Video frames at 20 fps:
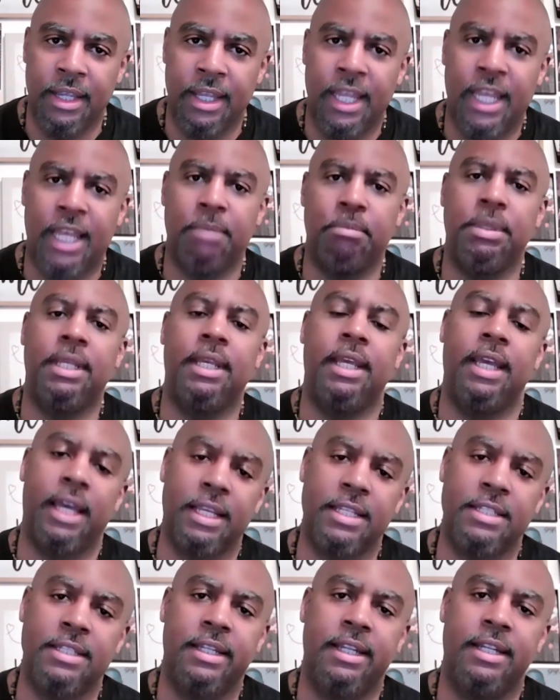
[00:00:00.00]
and be
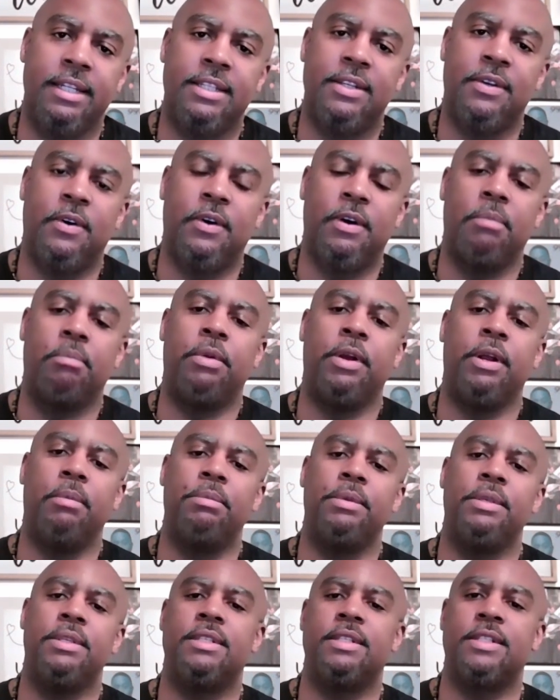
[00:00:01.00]
excellent on
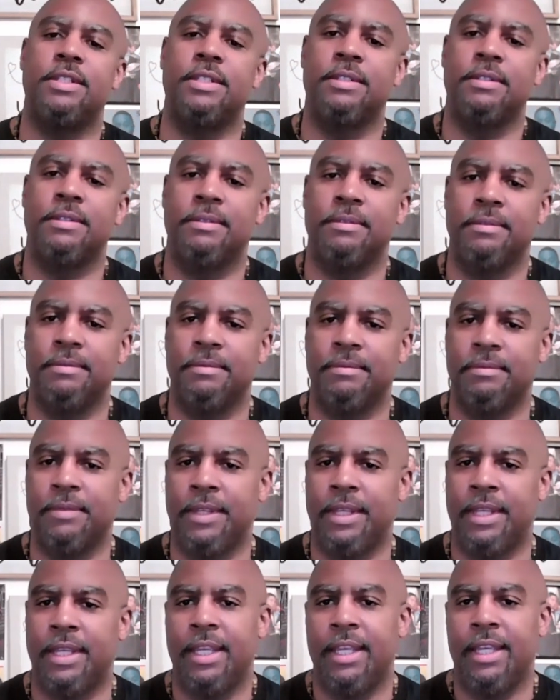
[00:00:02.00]
purpose.
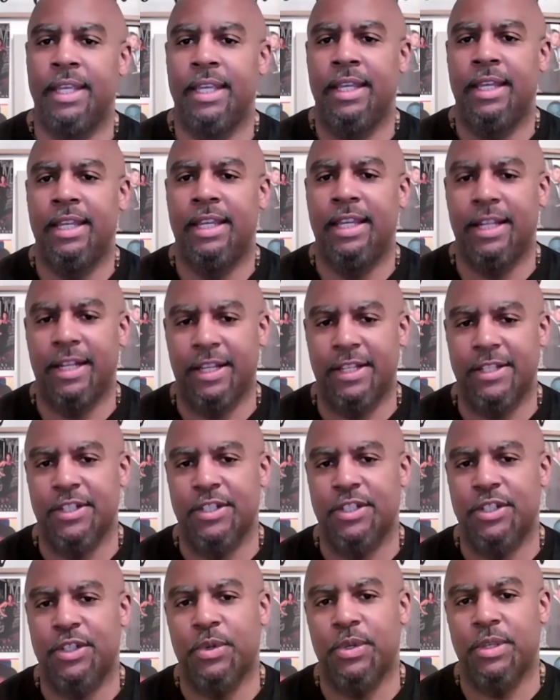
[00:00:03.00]
It is a
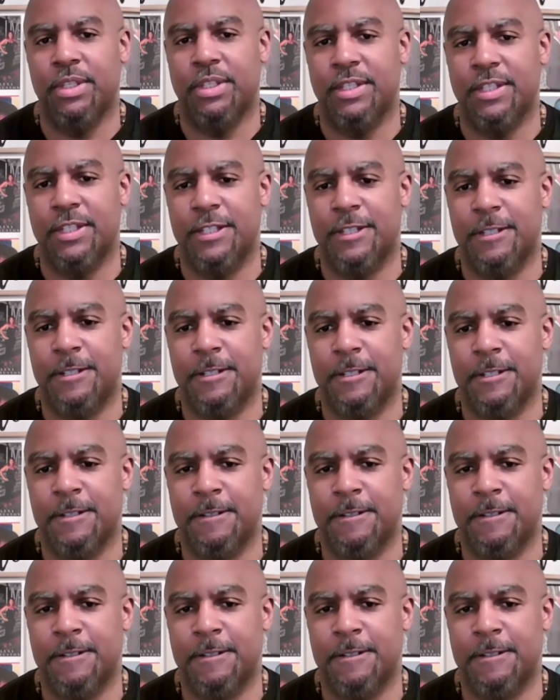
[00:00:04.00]
choice.